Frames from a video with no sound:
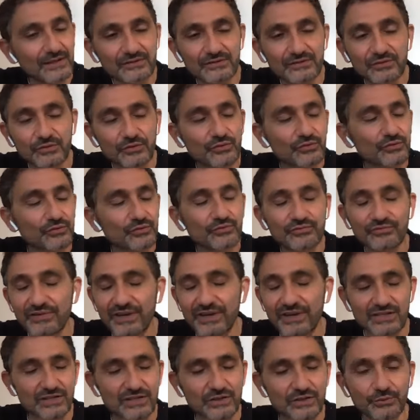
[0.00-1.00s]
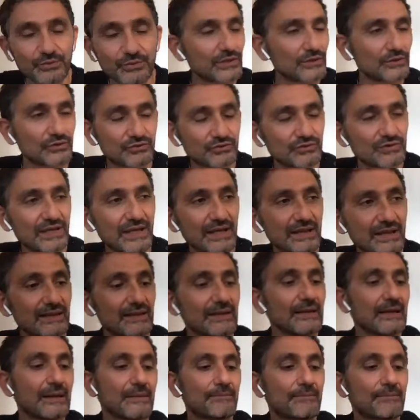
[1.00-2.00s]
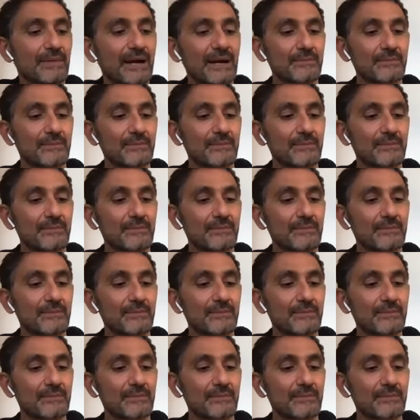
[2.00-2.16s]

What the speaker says: was not the fashion we know today.